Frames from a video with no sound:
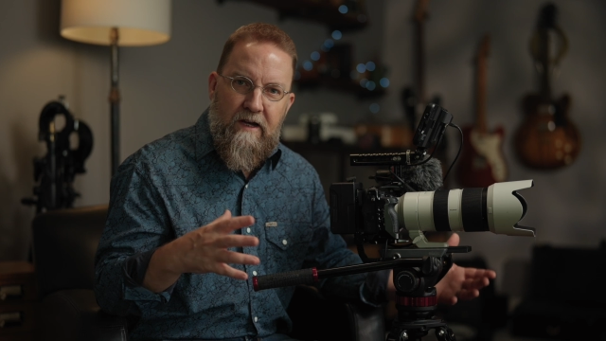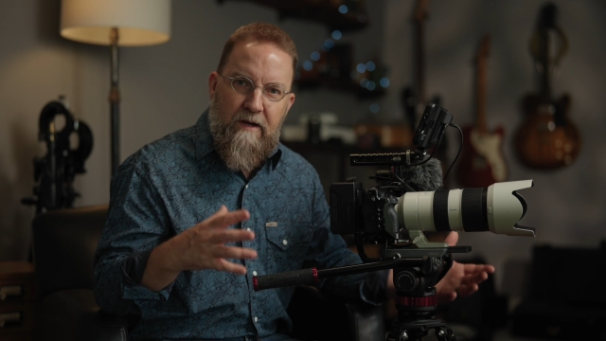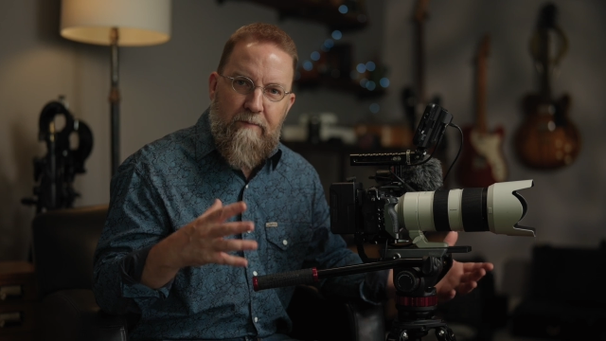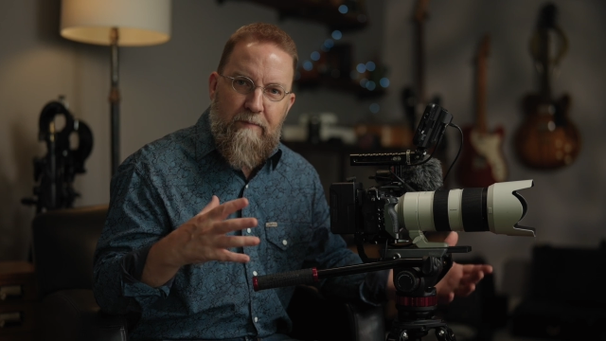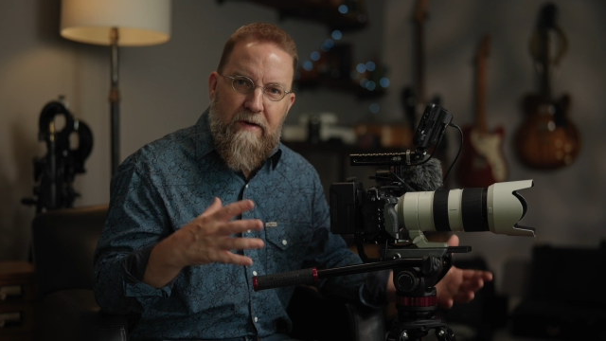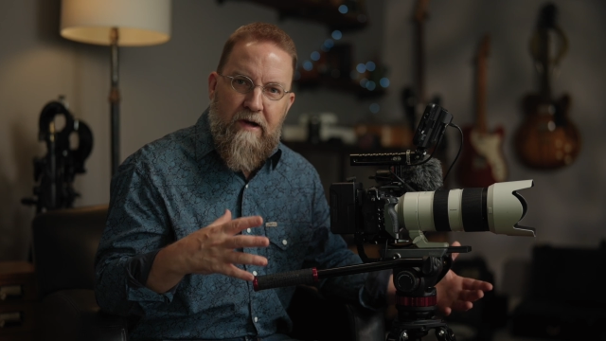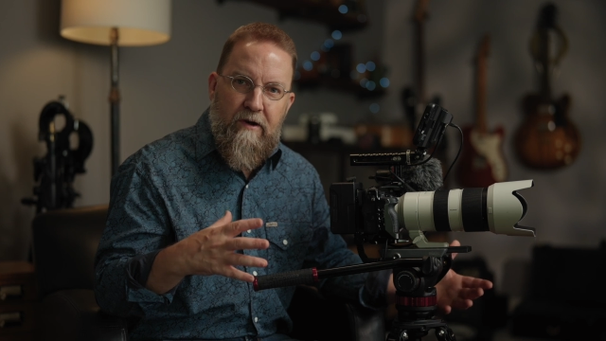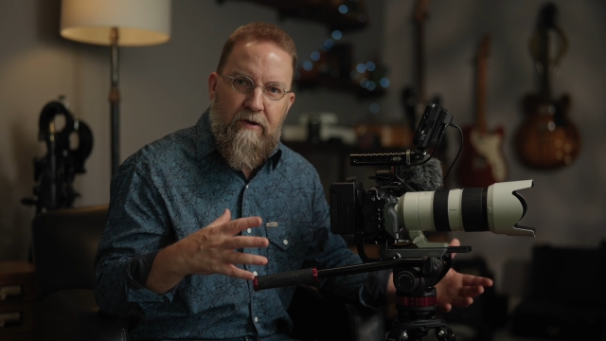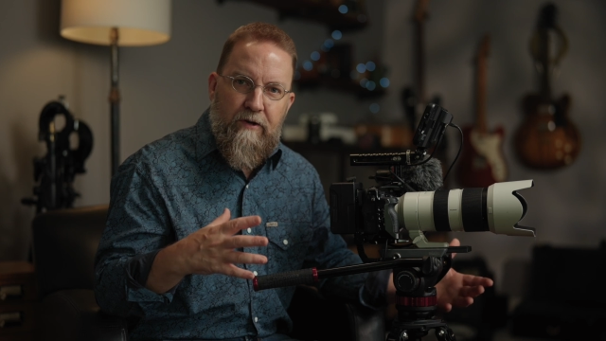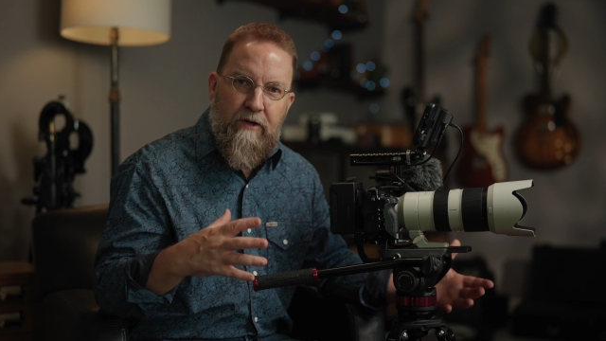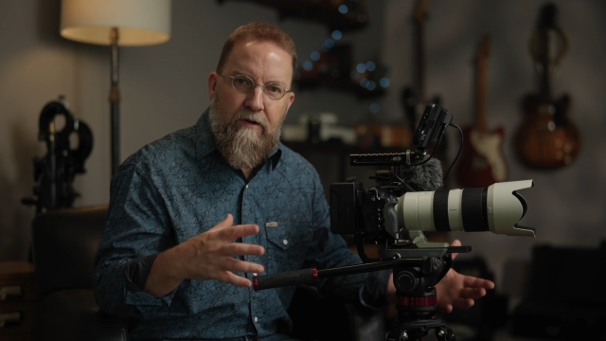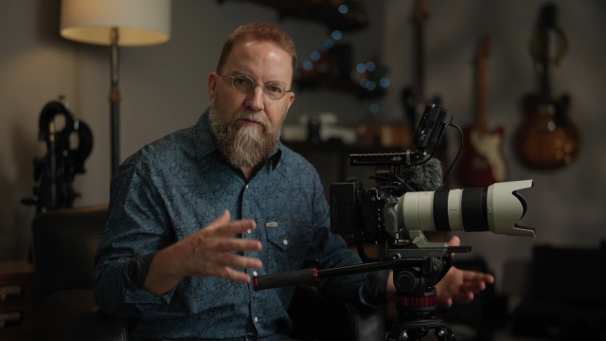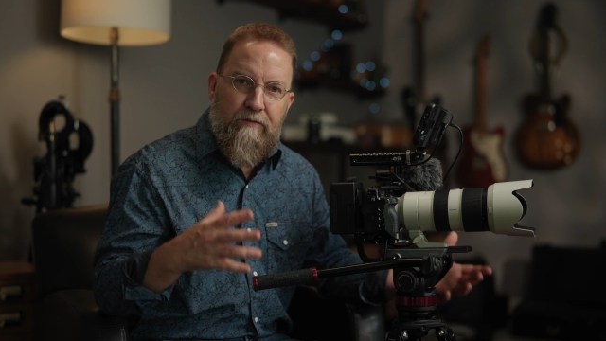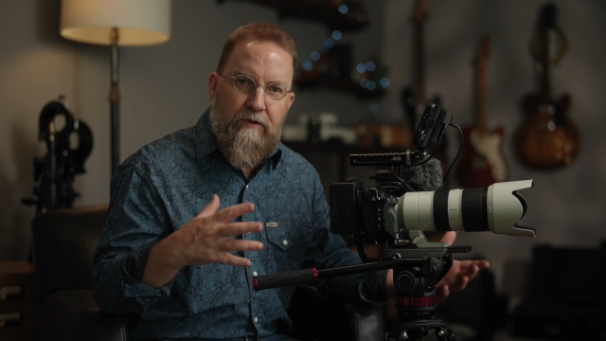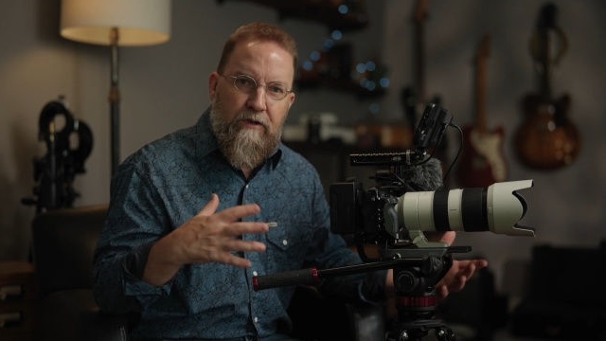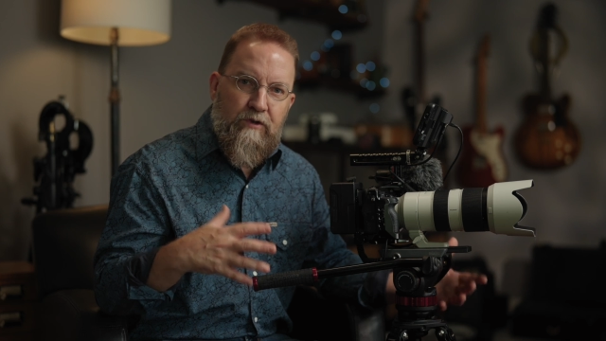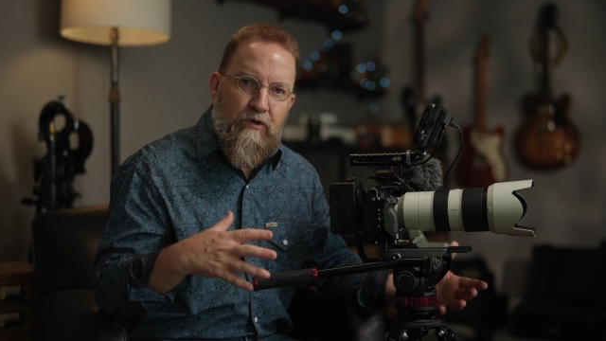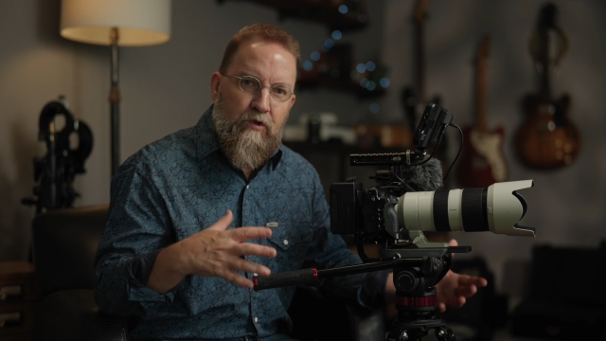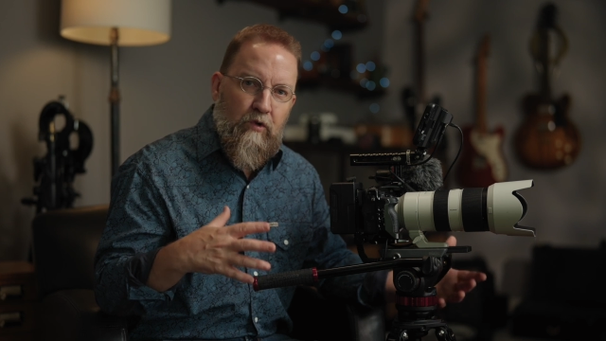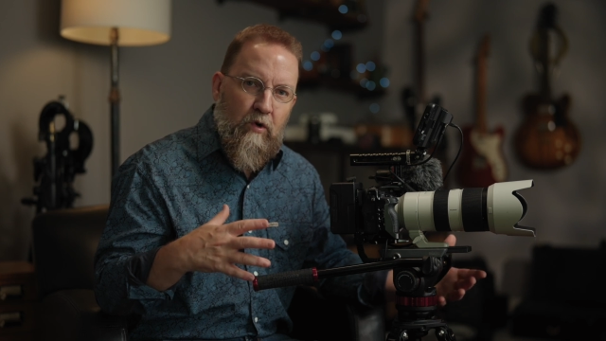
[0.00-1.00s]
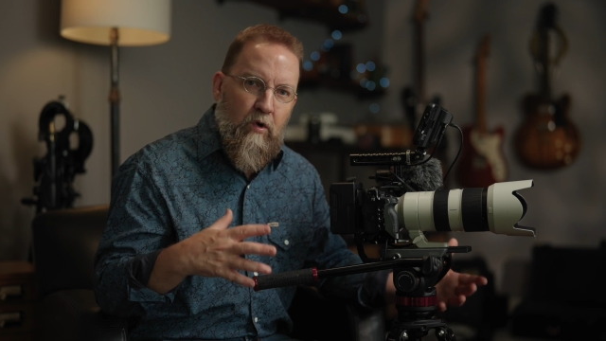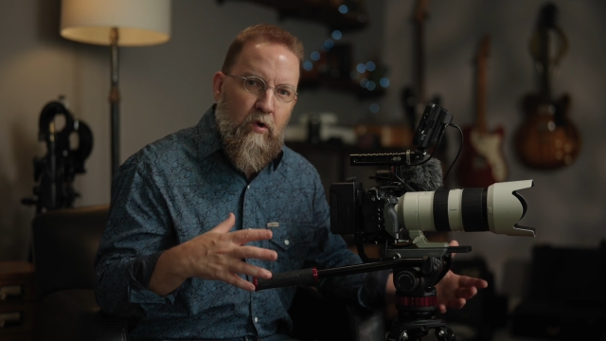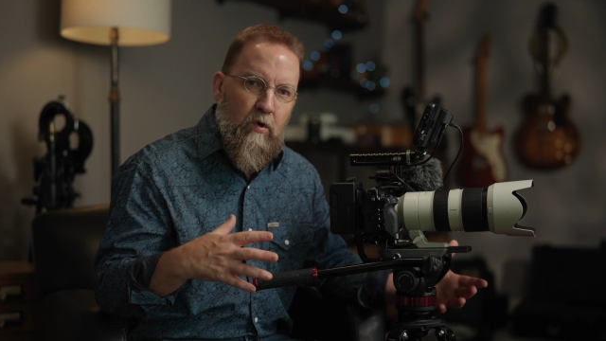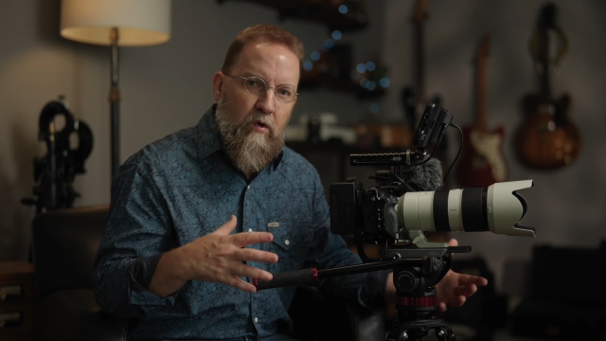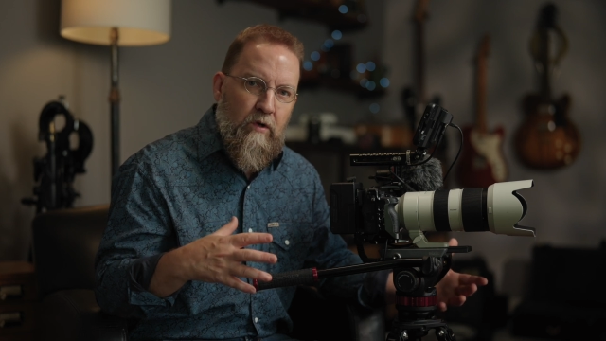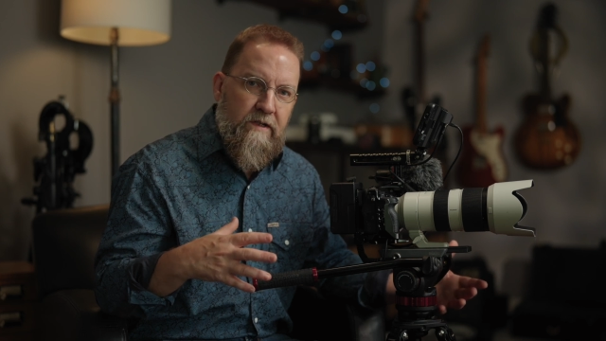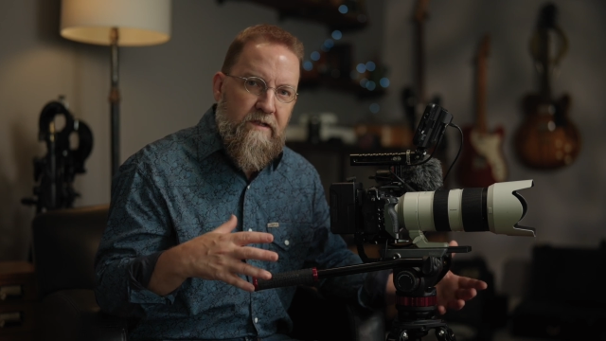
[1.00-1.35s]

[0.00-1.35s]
amount of control